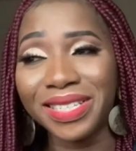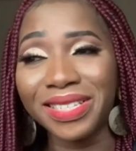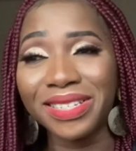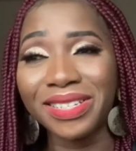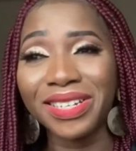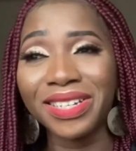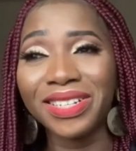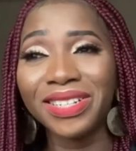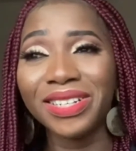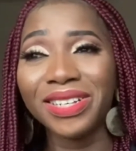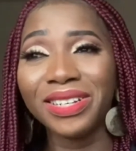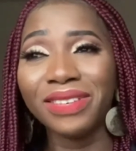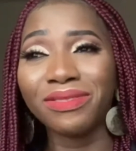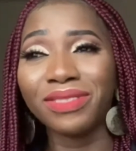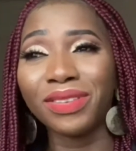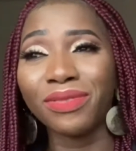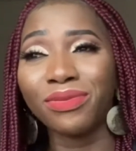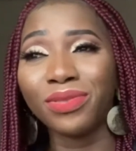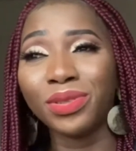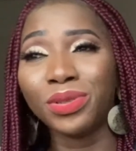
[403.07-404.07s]
You don't know if the
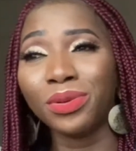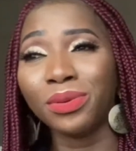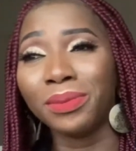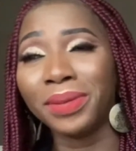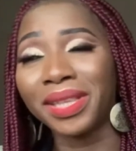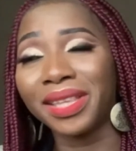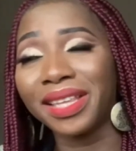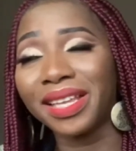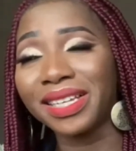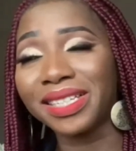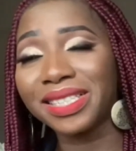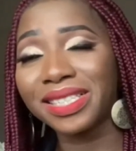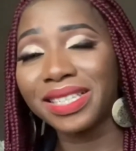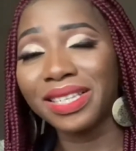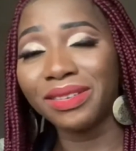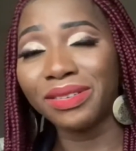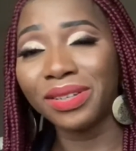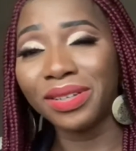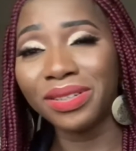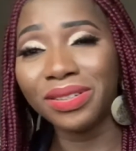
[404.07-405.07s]
food will be tasty. You
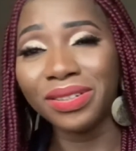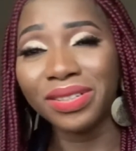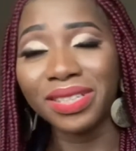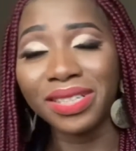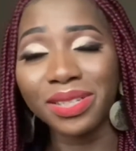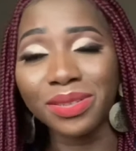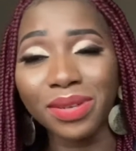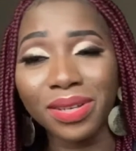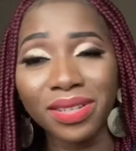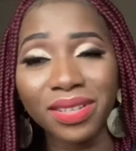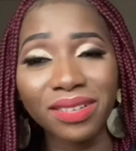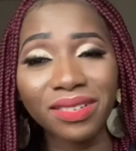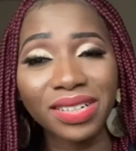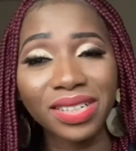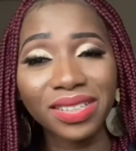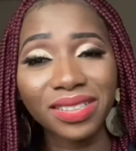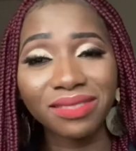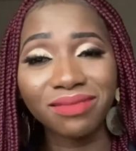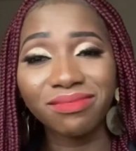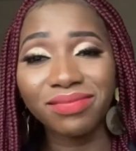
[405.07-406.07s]
don't know this one. You don't
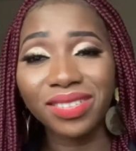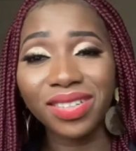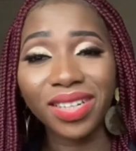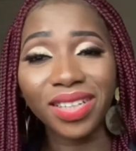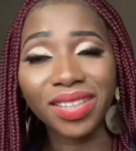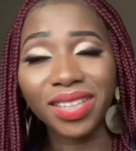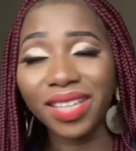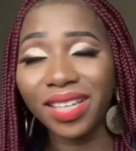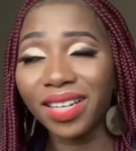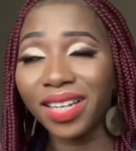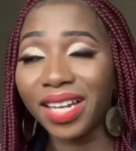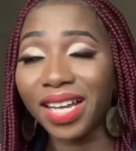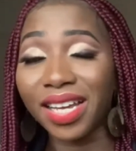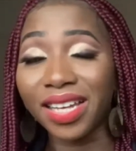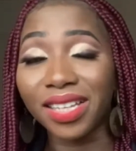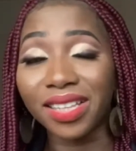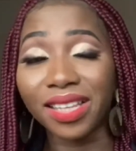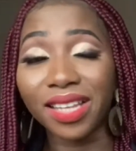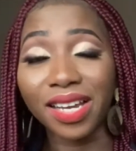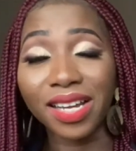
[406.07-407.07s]
have nothing
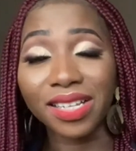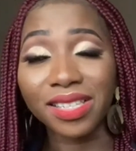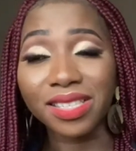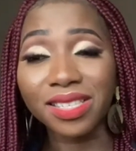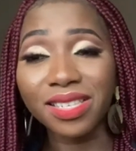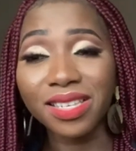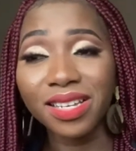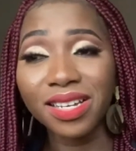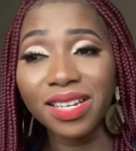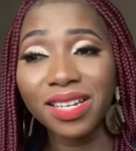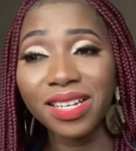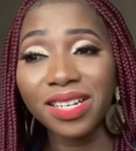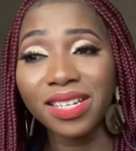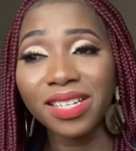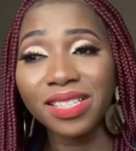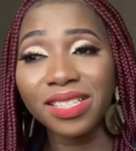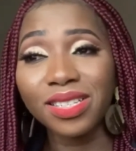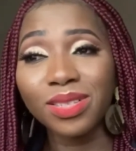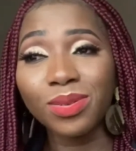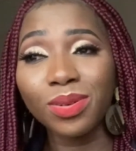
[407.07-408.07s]
like that.
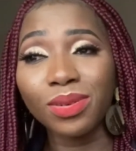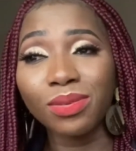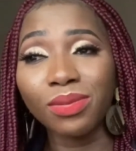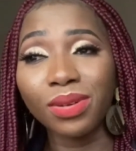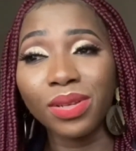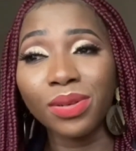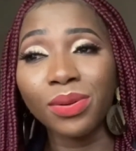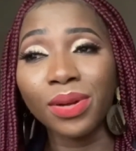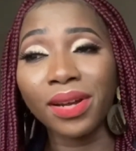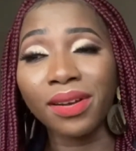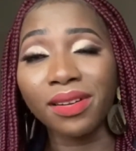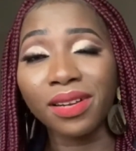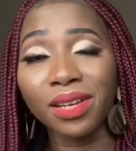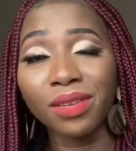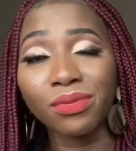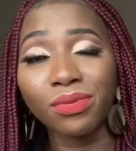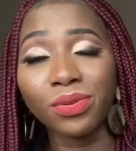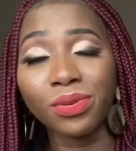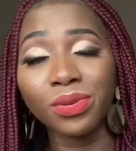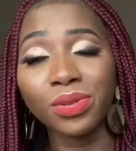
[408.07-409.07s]
This one, when you arrive,
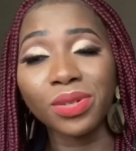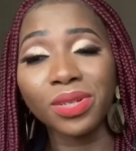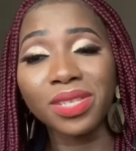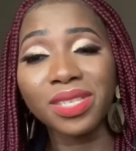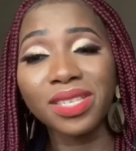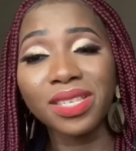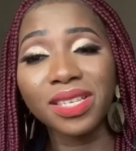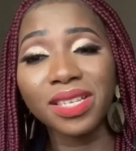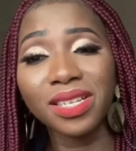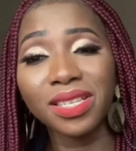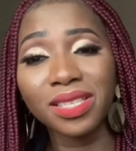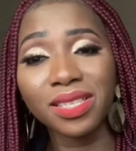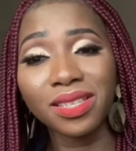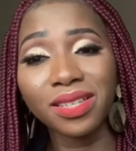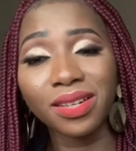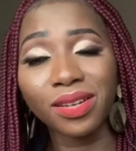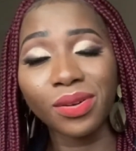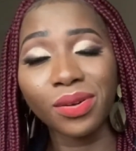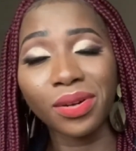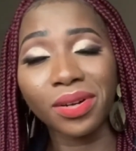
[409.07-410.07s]
you just eat
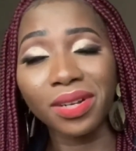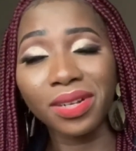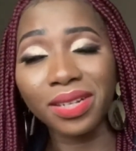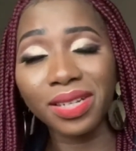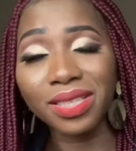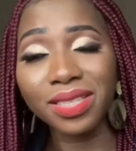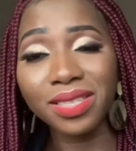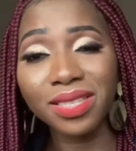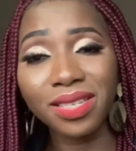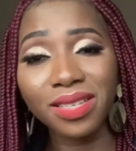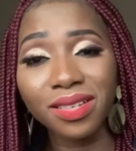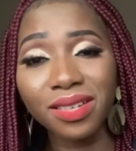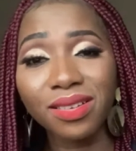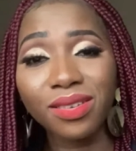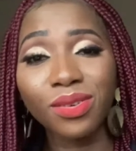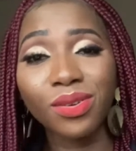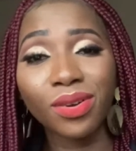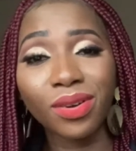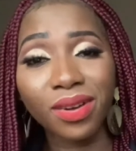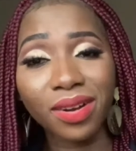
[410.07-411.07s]
correct
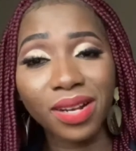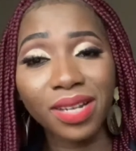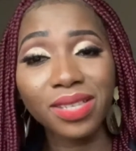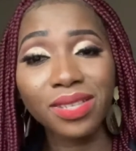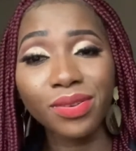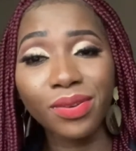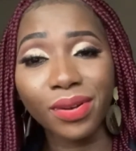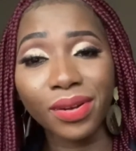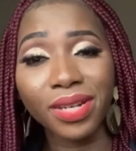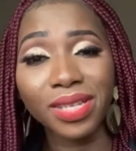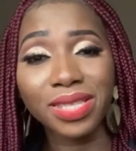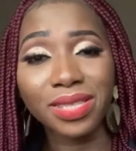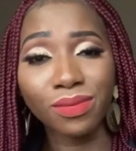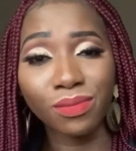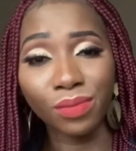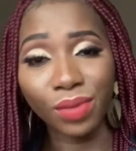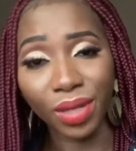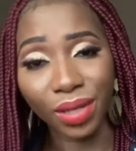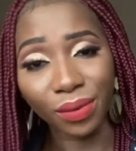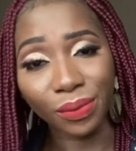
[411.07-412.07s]
meal.